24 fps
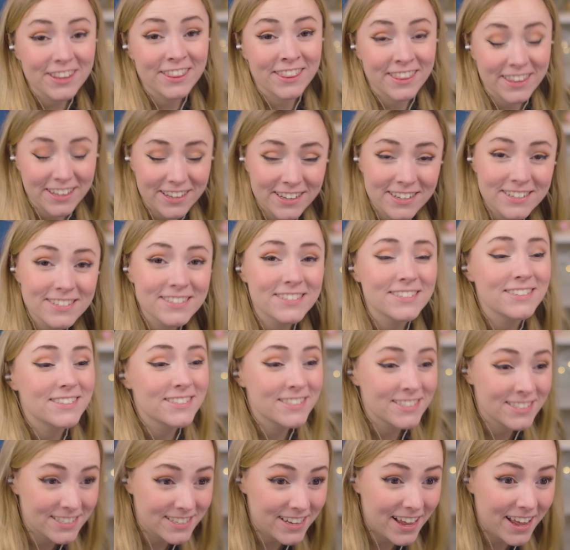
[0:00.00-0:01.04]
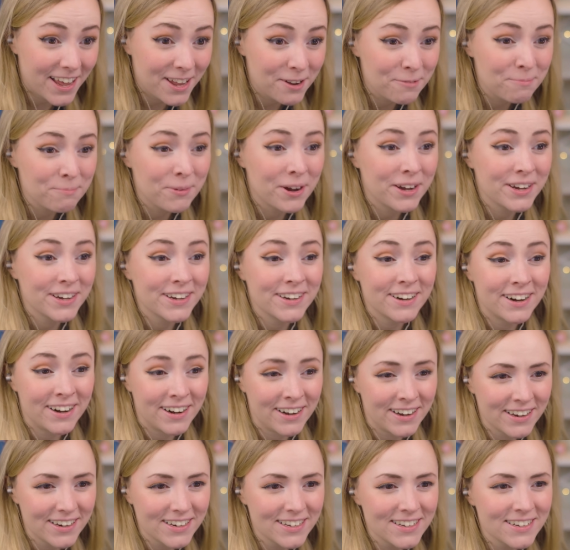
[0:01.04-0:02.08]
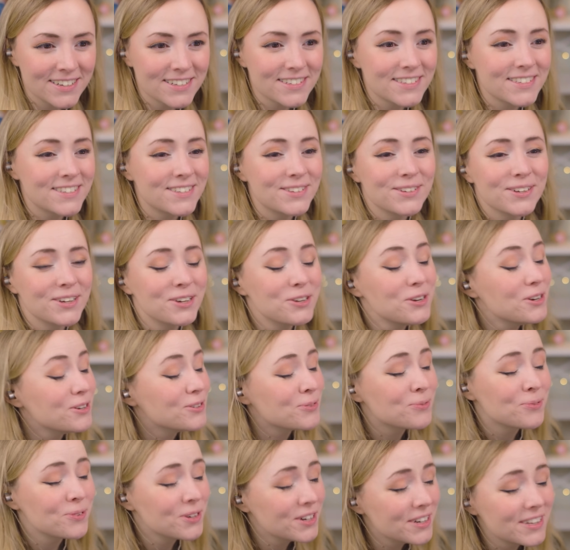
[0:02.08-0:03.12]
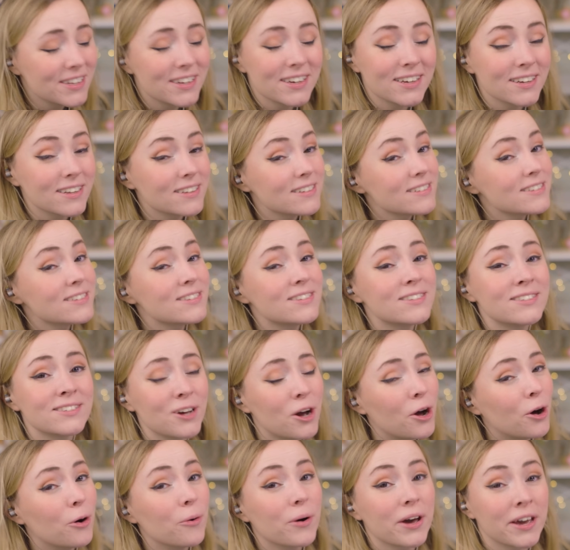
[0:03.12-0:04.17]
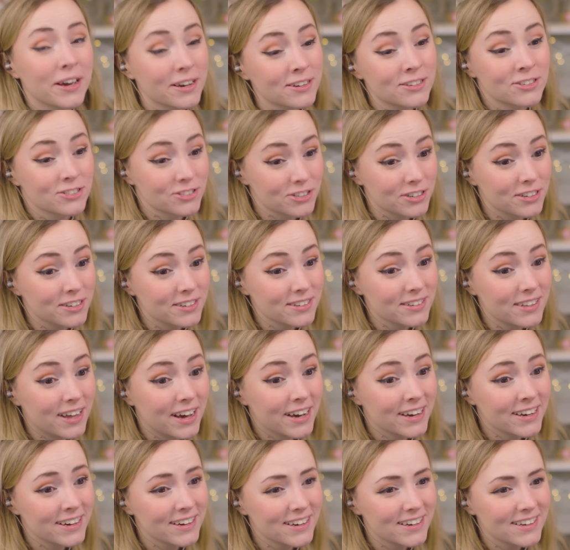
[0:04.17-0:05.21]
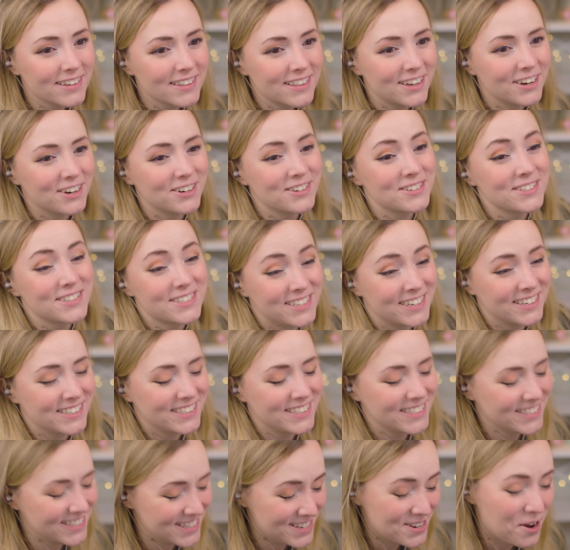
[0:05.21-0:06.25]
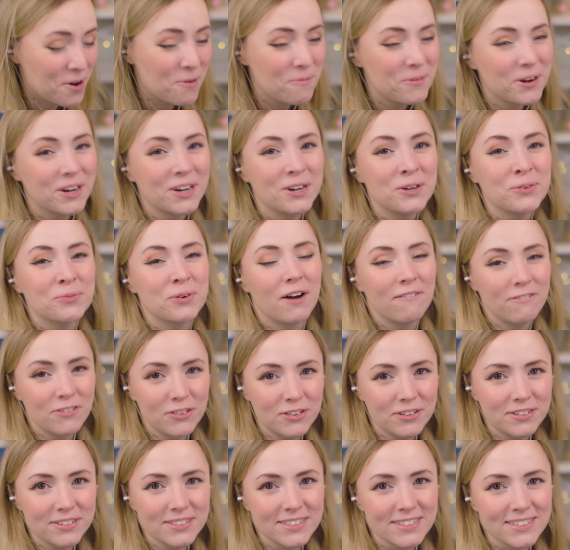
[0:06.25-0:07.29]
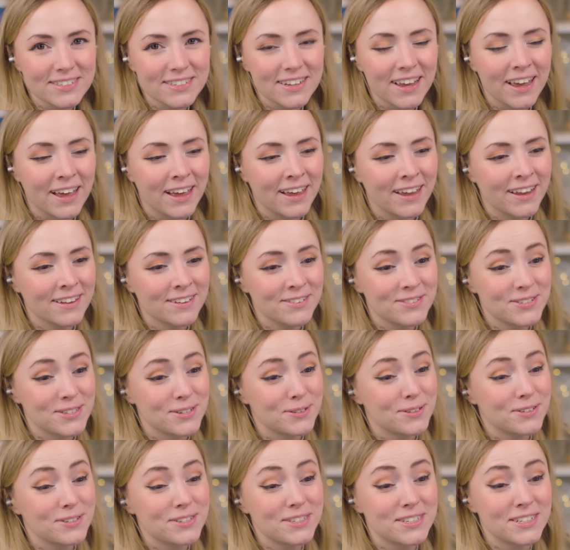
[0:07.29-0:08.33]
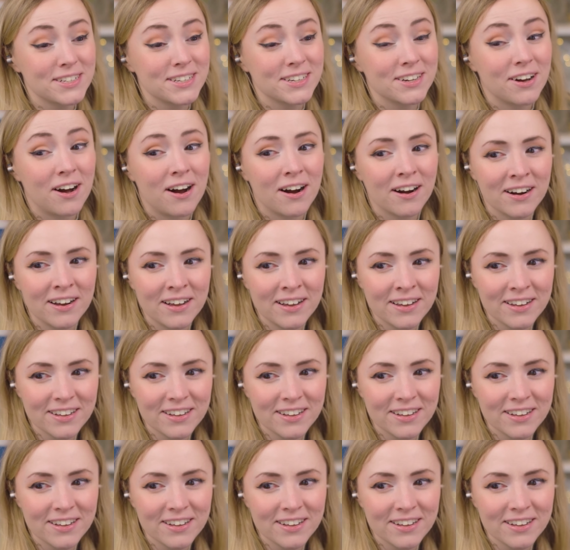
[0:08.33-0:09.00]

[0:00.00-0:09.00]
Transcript: this set. My God, it really is so extra. Like, there's so many ruffles, and there's a tiara